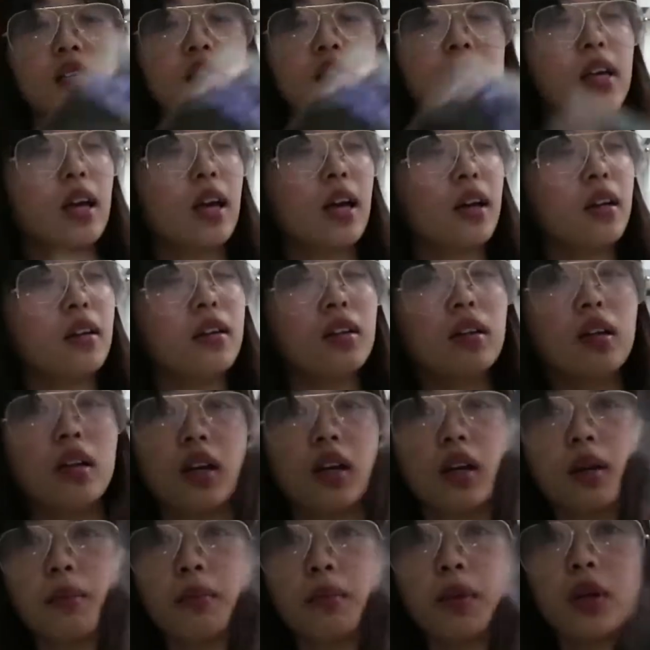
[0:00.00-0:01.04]
Isang
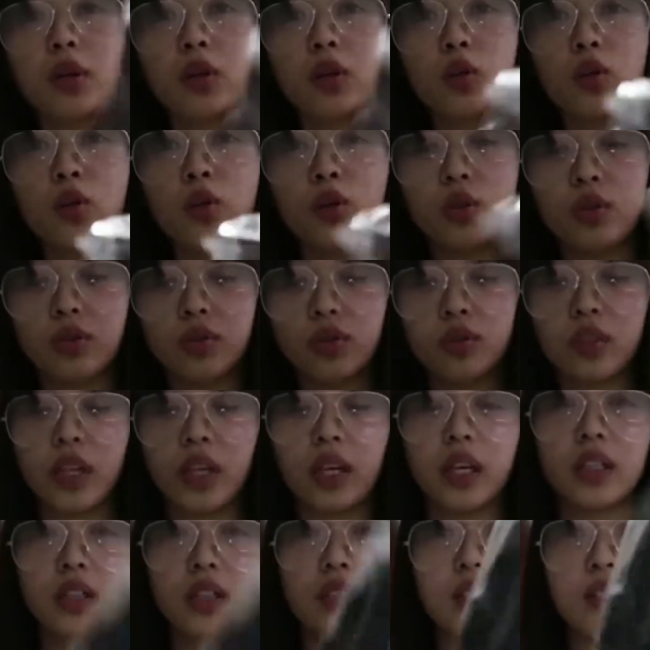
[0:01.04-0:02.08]
maroon
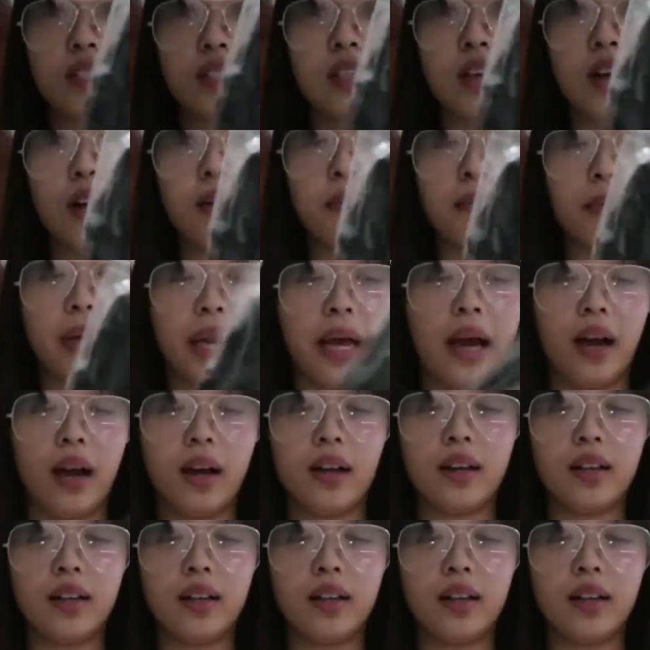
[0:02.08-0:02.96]
and isang black.